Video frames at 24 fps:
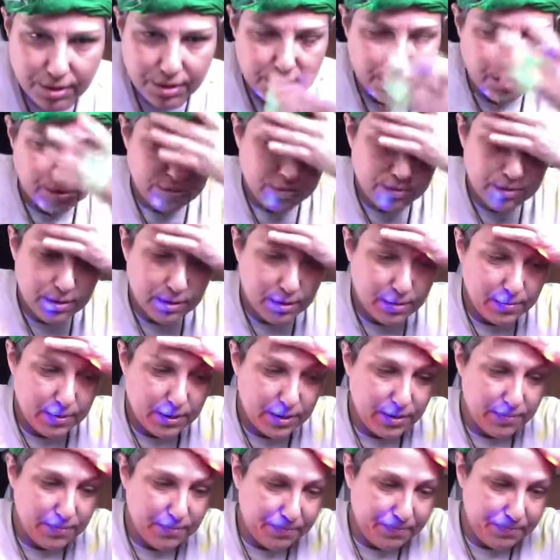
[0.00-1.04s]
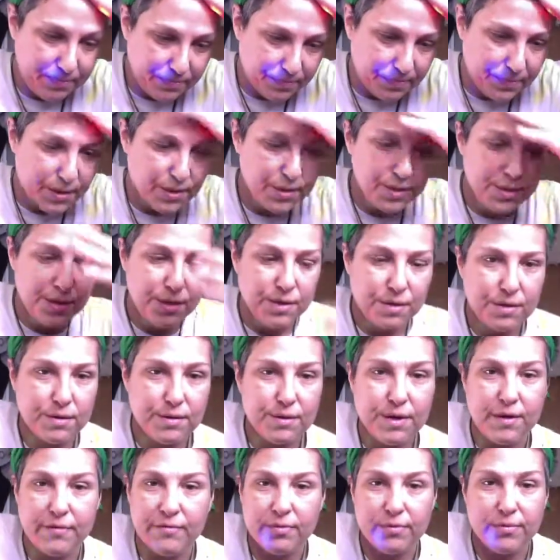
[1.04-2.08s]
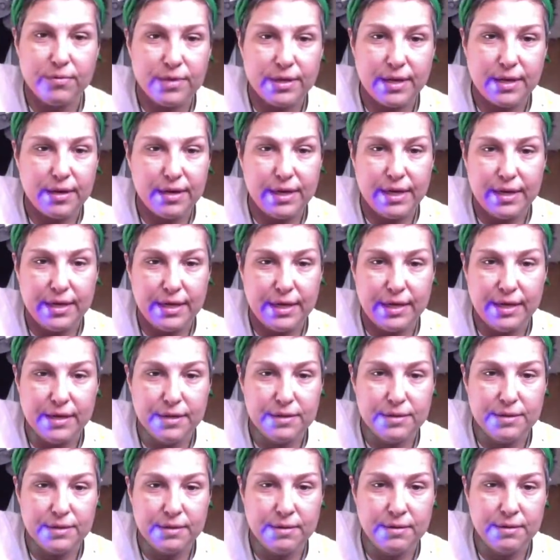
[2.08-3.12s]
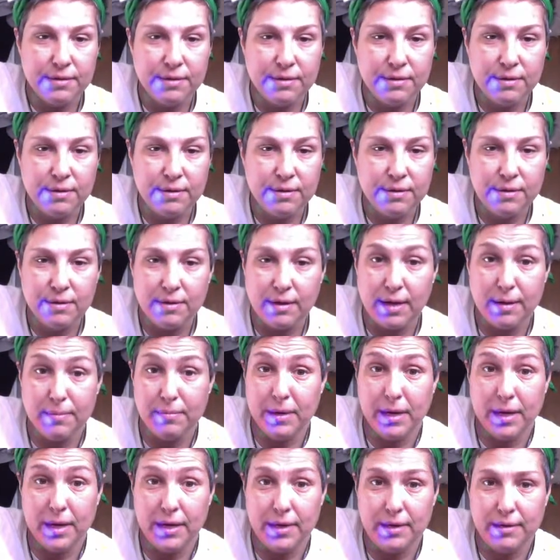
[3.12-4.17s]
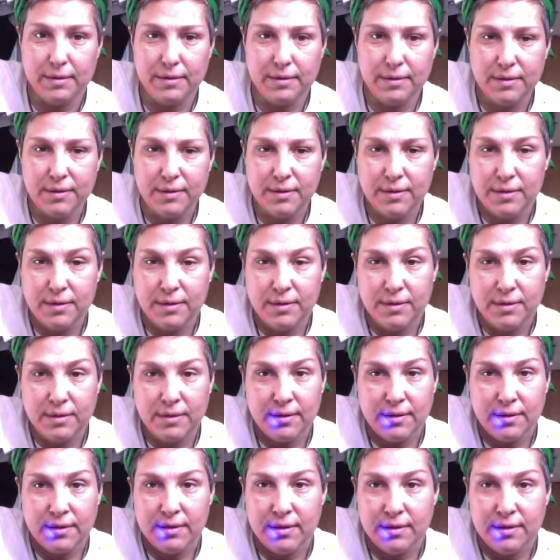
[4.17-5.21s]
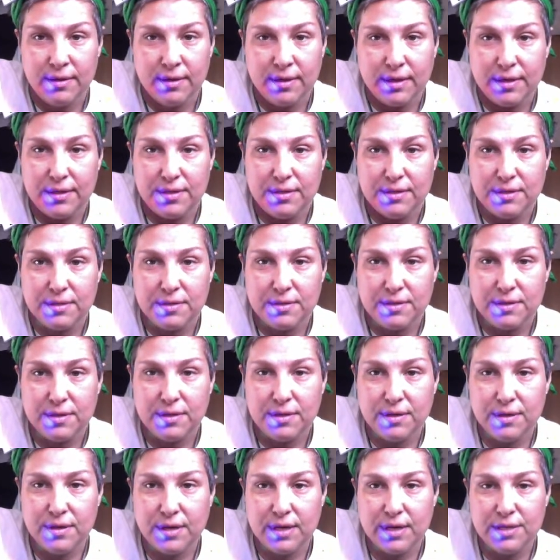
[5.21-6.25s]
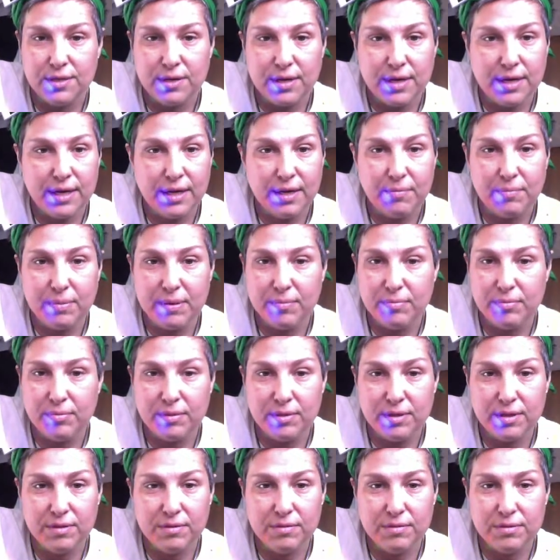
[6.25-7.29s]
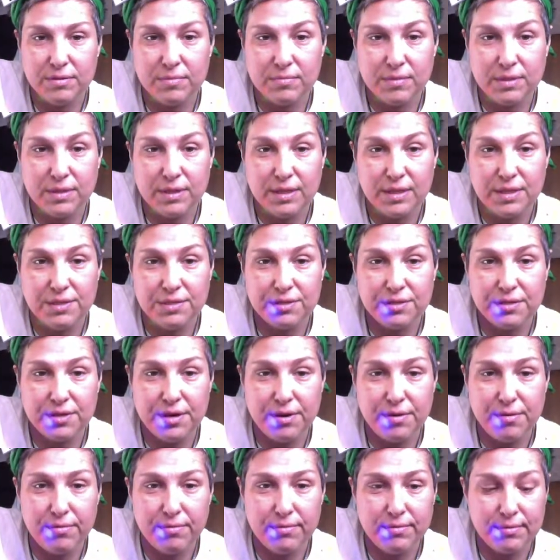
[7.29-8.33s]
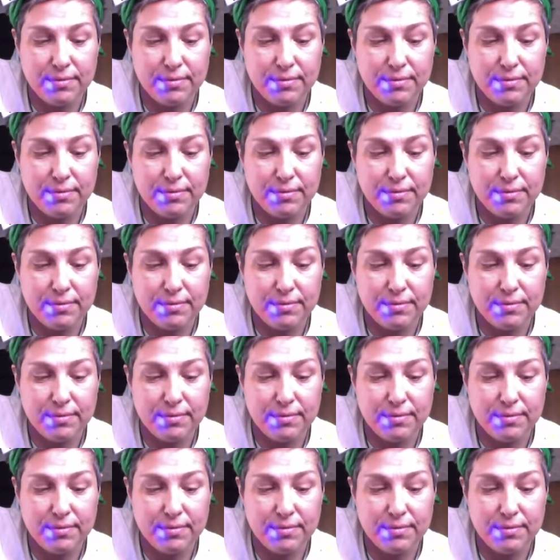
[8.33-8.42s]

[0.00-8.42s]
you know, I mean, you're never without ideas. I'm not. I just, I try to get people to use them and they just don't.